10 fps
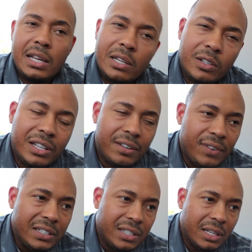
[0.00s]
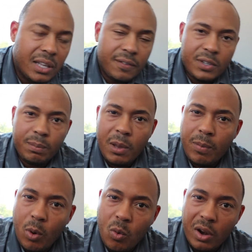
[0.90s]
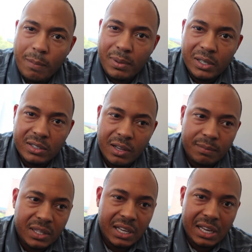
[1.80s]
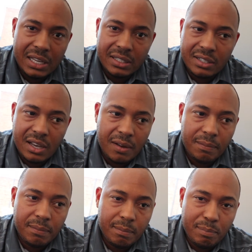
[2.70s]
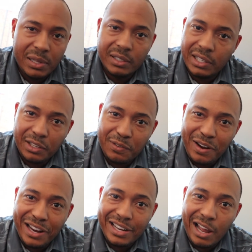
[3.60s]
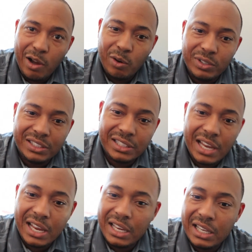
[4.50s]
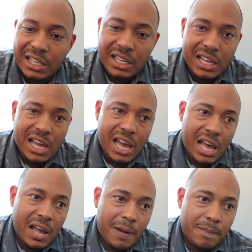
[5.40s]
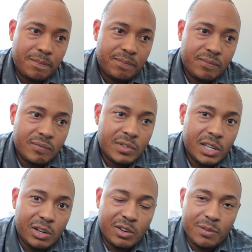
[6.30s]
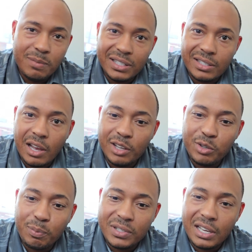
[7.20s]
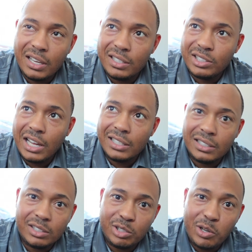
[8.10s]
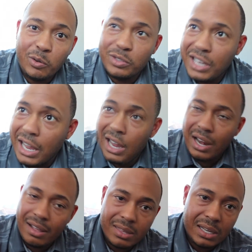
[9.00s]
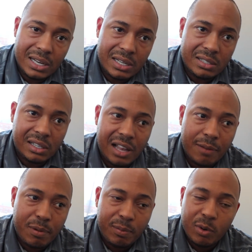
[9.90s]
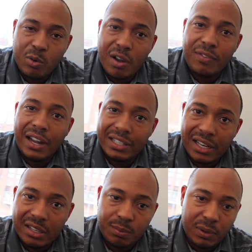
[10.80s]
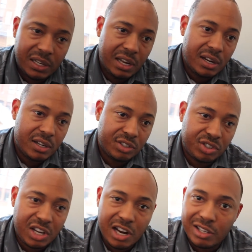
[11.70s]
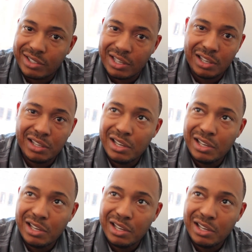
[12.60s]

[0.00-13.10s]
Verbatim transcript: You know, the advice I'd give to people who want to build something is um, build it, right? I always say, um, you know, you miss 100% of the shots that you don't take. And I think that there's a lot of people who have ideas, but they're either scared to